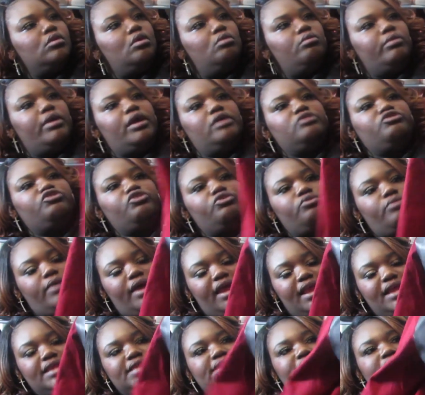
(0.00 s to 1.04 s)
your
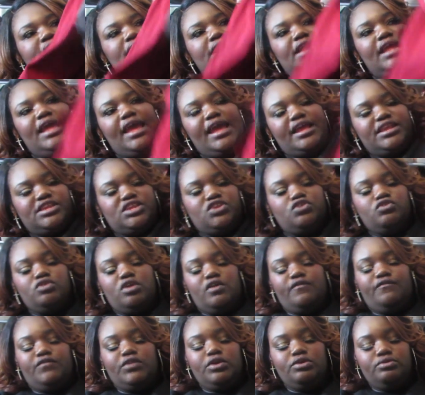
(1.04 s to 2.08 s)
waist, and it has, you
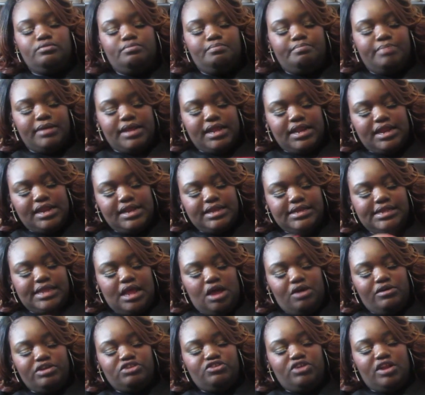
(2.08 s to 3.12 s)
know, a few buttons.
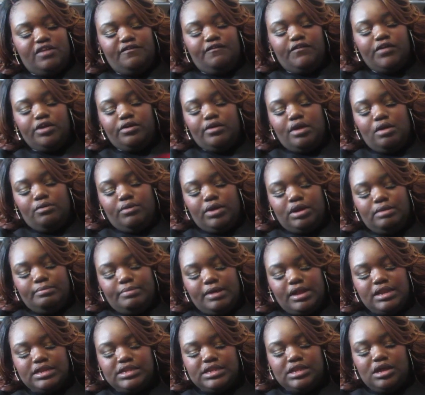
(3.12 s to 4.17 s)
I always try to figure out where the
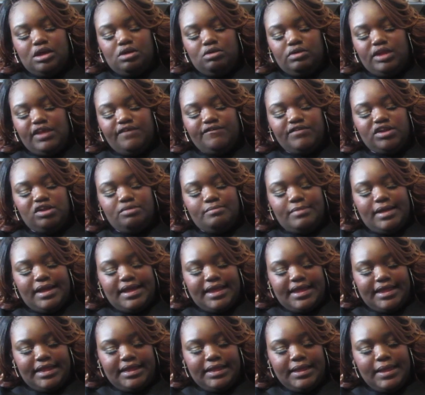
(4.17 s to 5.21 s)
buttons go, even on
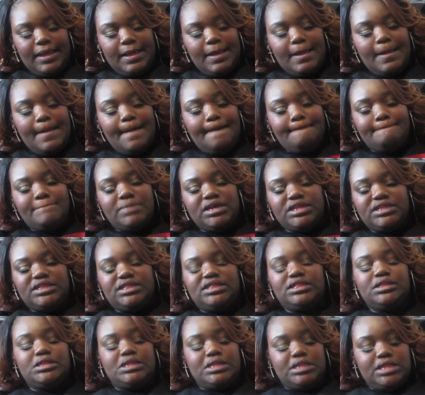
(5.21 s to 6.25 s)
mine, but
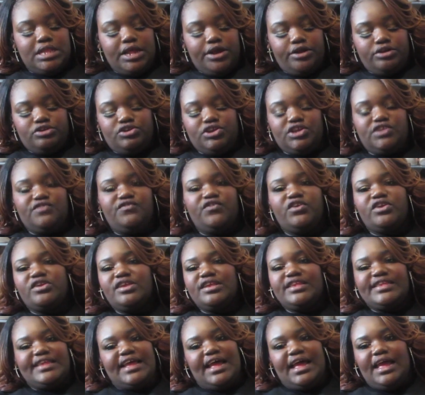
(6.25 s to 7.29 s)
they're just for
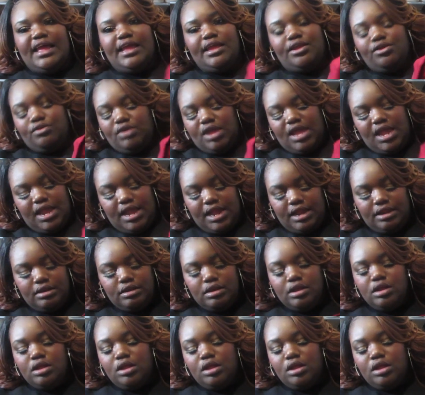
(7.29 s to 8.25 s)
design. You can't